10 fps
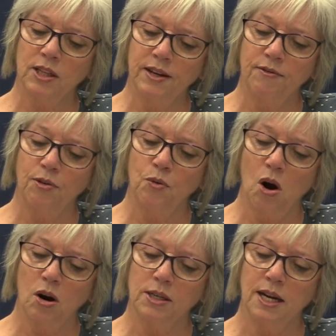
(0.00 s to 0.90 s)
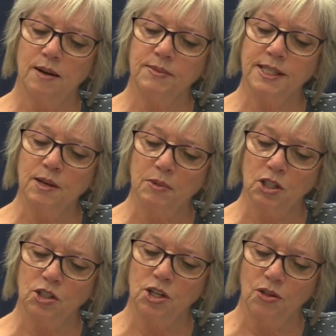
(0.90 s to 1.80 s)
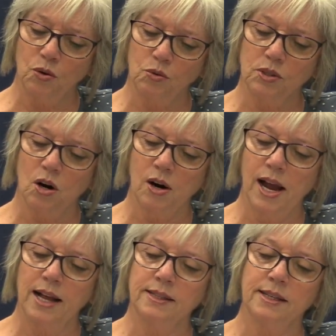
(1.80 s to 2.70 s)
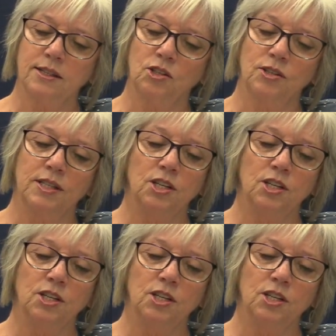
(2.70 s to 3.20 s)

live through hard times similar to those our ancestors